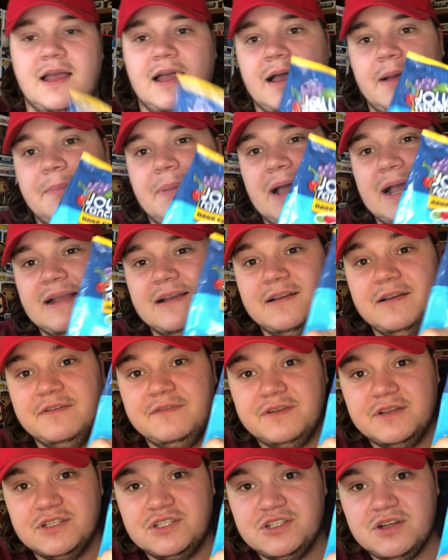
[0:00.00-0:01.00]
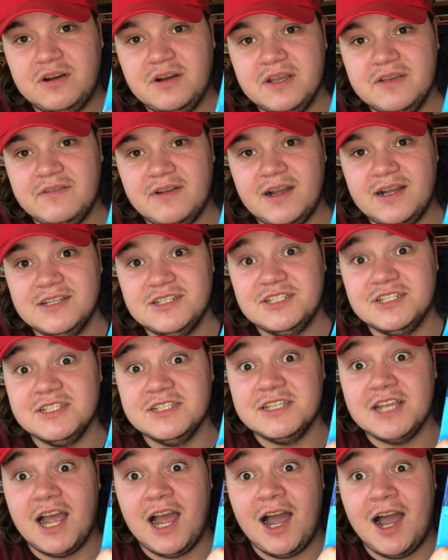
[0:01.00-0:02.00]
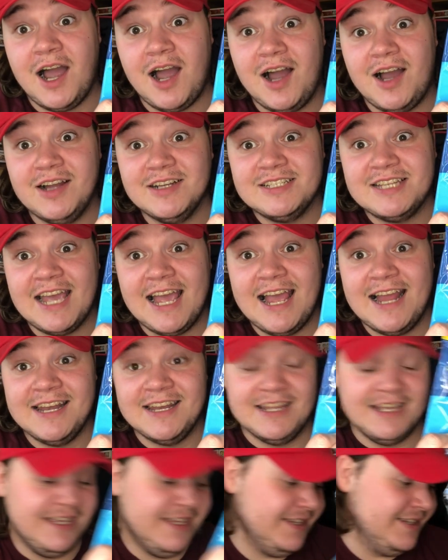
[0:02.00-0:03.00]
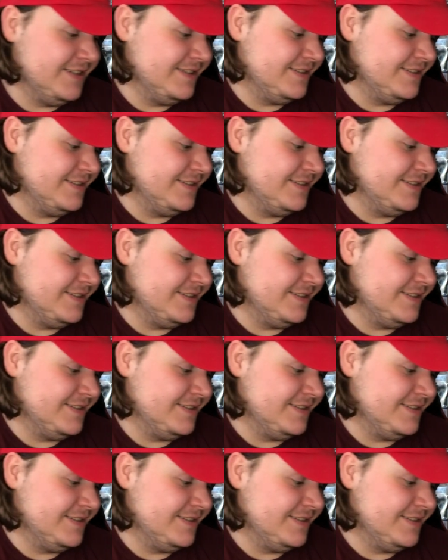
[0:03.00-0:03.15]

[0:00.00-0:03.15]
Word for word: A pack of Jolly Ranchers Hard Candy.